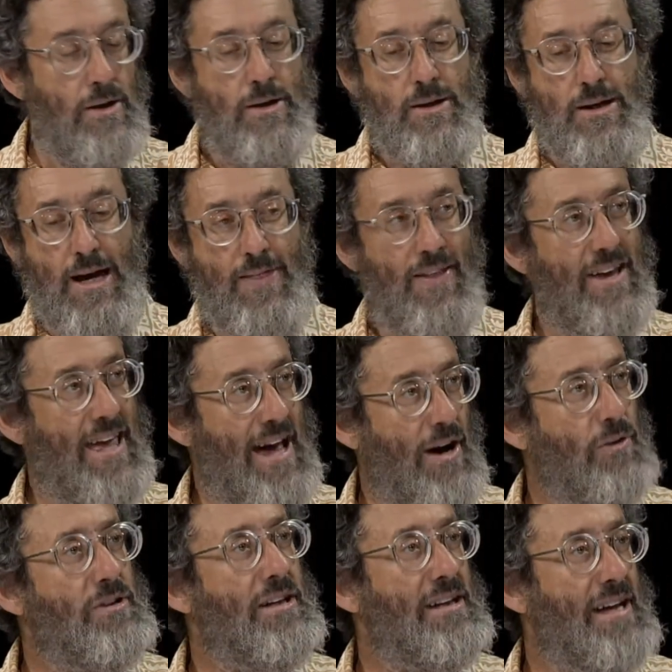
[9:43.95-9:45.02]
and the
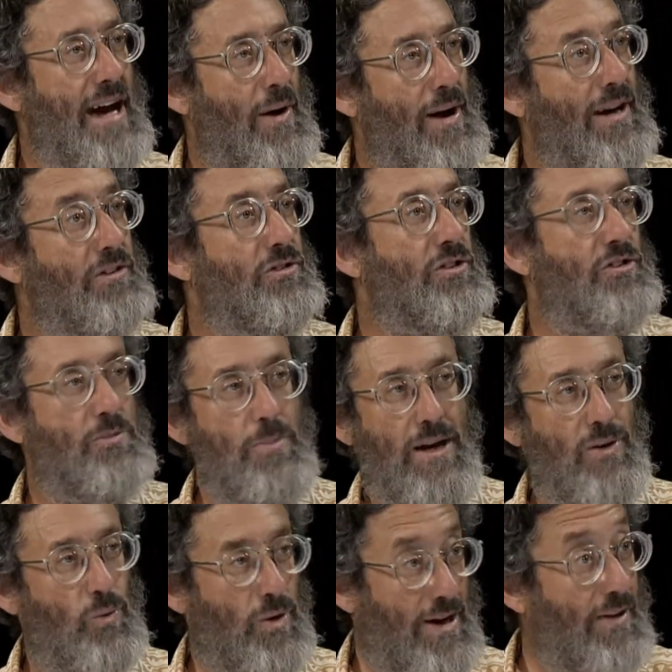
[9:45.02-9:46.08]
county now has to spend
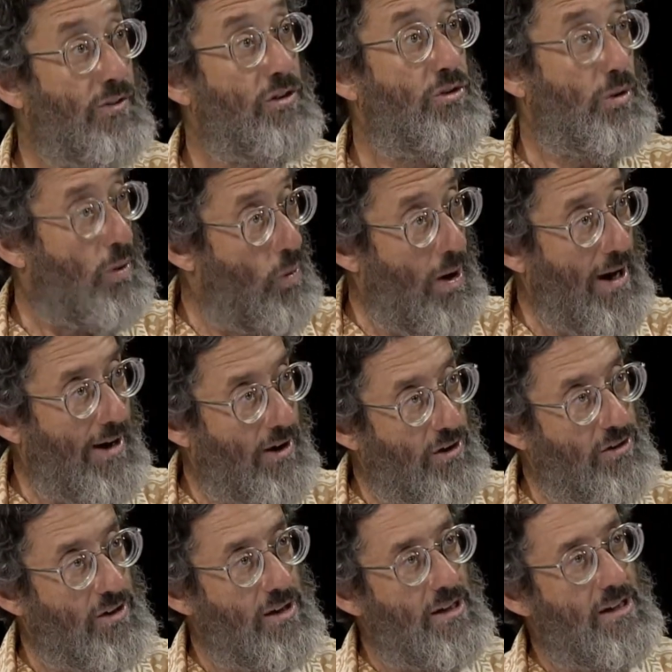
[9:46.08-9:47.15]
whatever is required
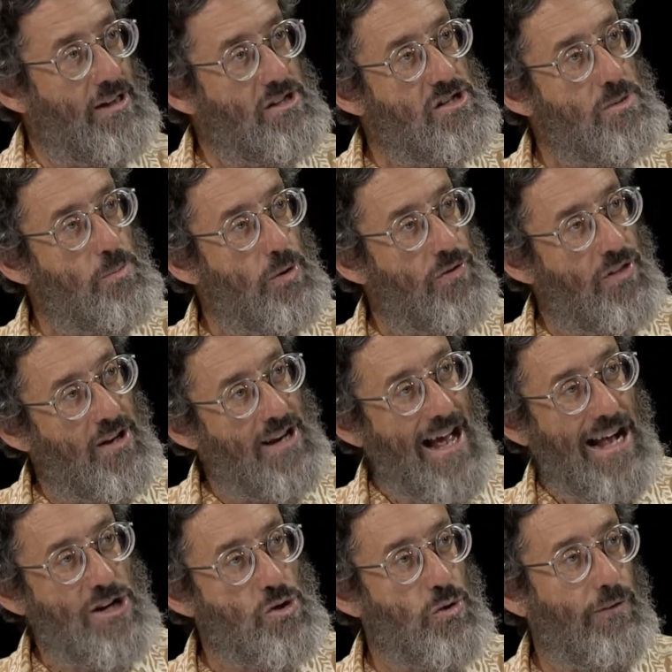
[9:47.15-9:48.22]
to put the
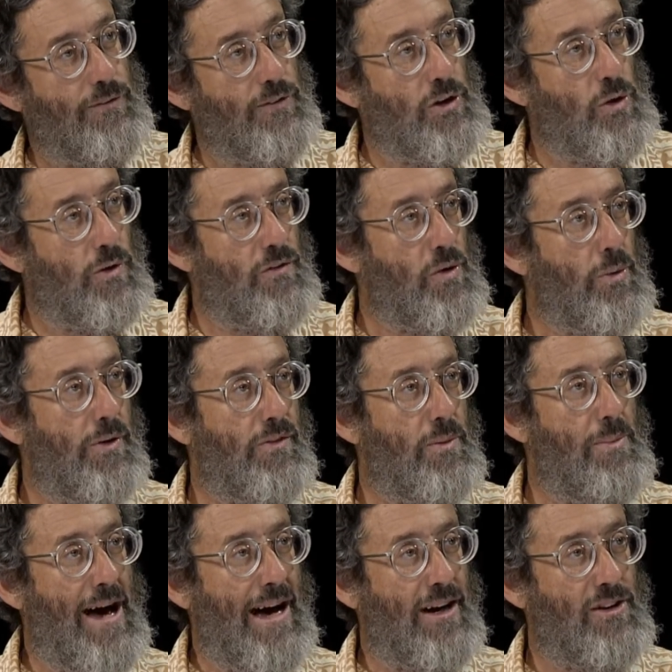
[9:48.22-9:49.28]
natural flow of the river
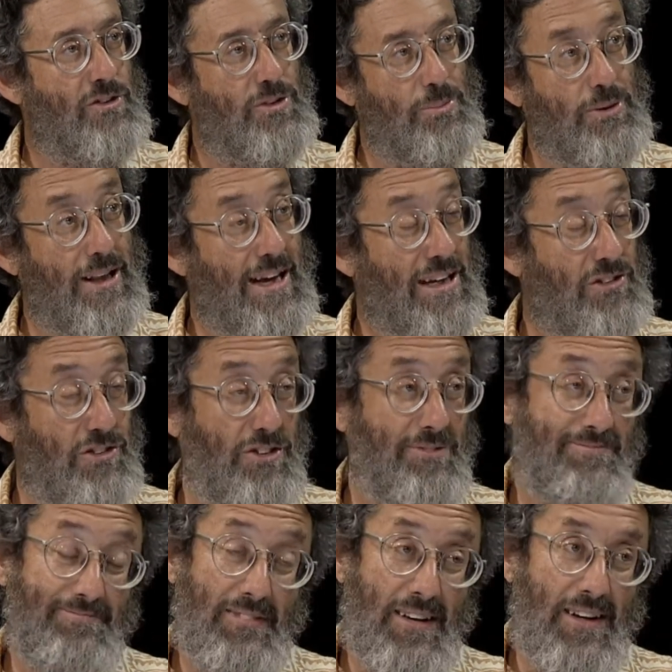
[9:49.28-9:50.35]
back into place.
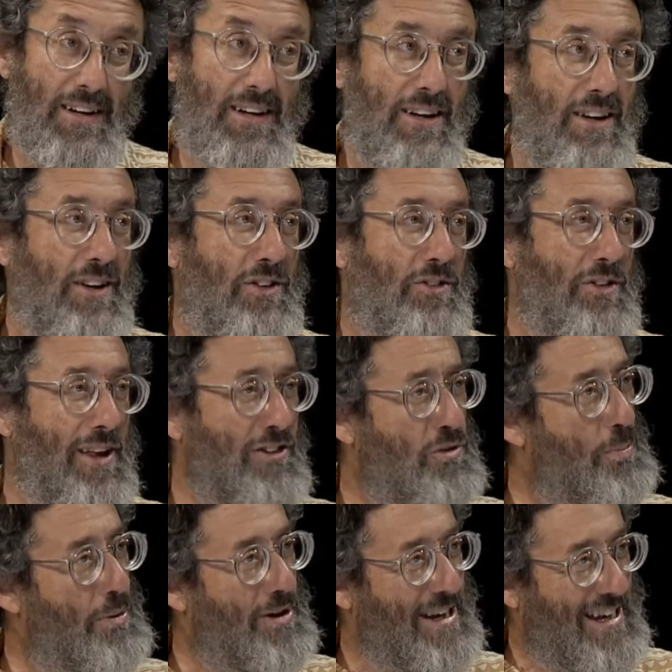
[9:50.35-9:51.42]
Very exciting. So that's
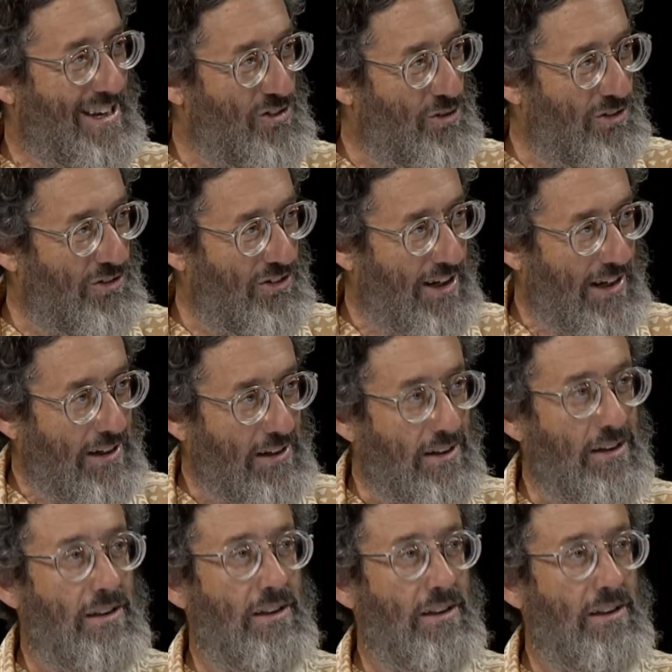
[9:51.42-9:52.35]
pretty interesting. Very